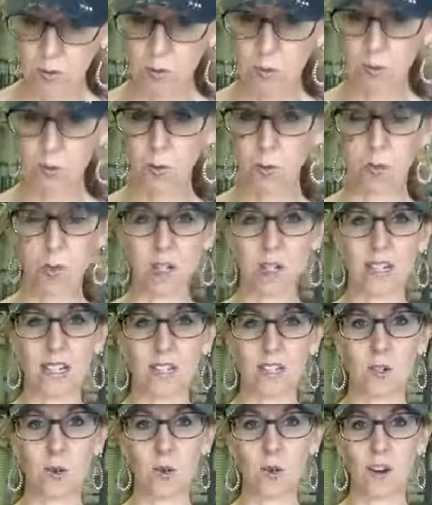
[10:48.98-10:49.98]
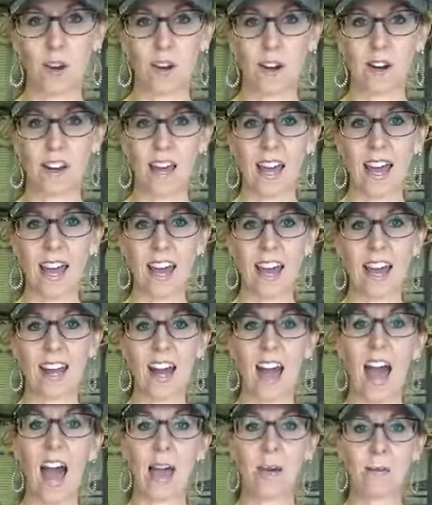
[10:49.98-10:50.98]
what we're working toward, and
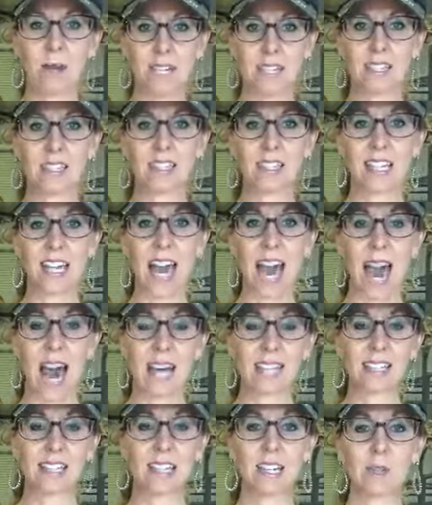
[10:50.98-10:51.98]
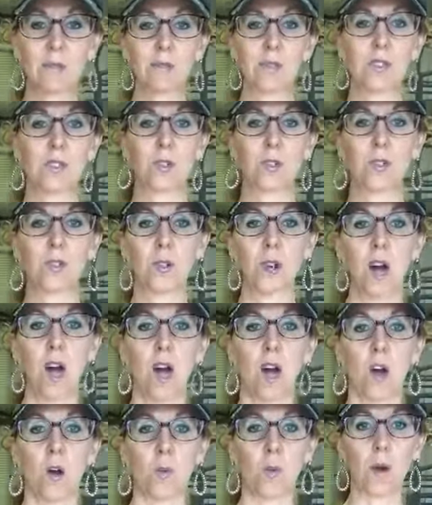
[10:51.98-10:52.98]
I basically ask him to,
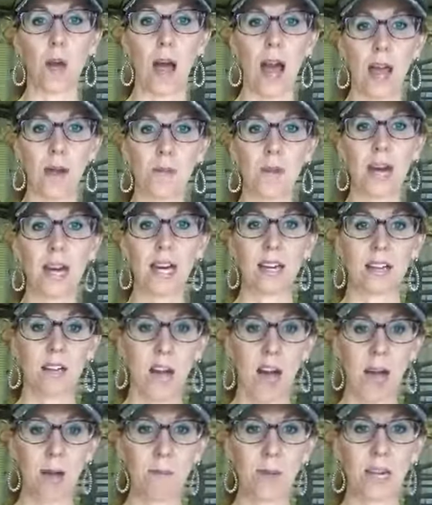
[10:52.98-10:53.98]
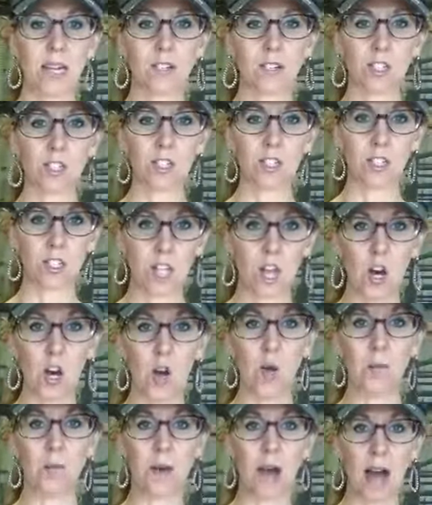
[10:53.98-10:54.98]
I might just
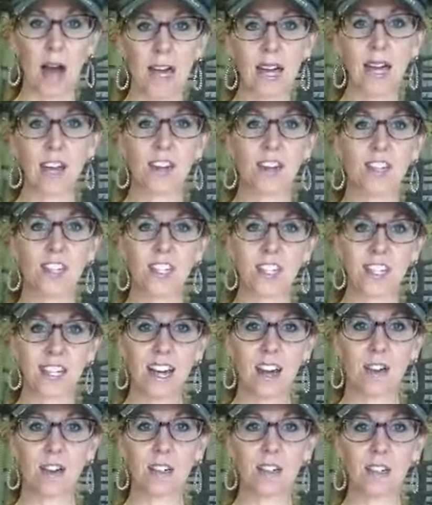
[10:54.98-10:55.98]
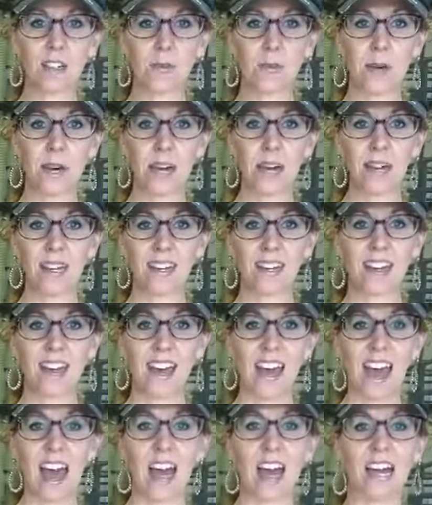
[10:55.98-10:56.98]
slow my energy down a little bit,
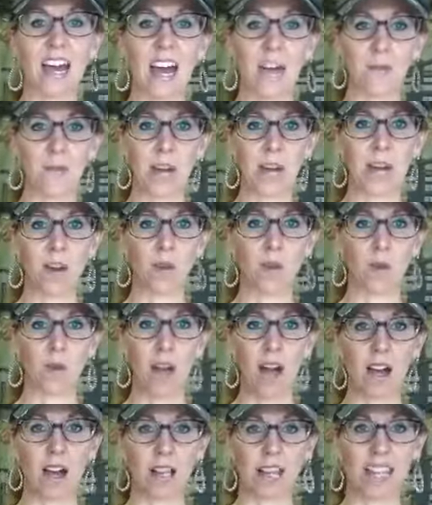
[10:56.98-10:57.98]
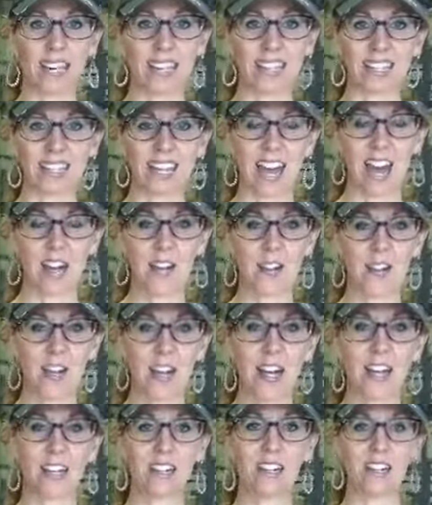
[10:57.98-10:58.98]
and I might rock and
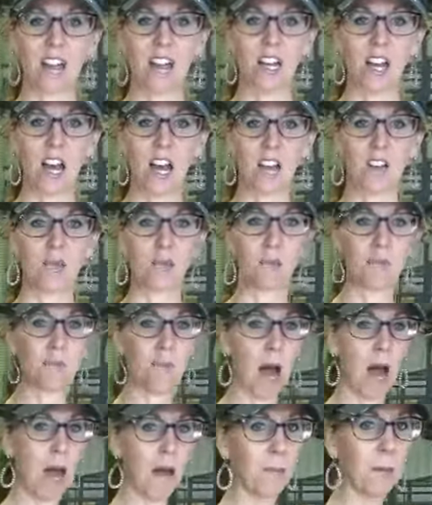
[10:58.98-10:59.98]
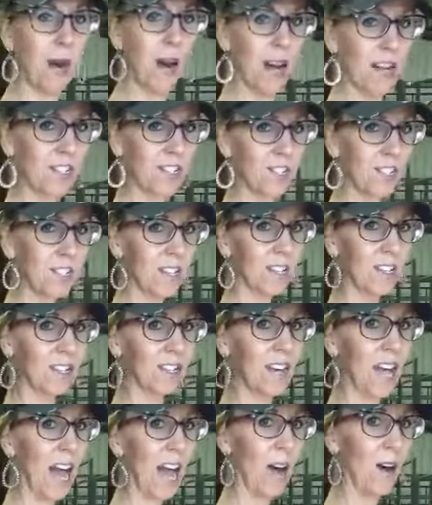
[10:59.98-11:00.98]
exaggerate my posture,
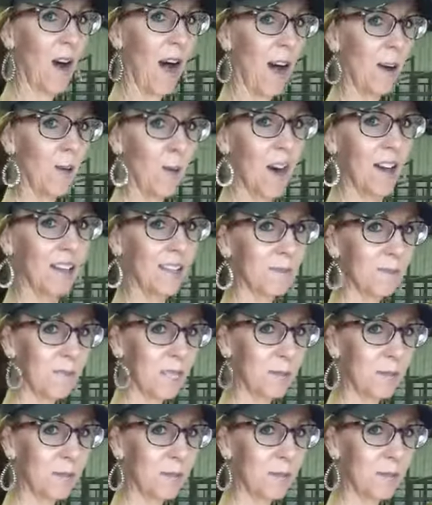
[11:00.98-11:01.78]
how I want him to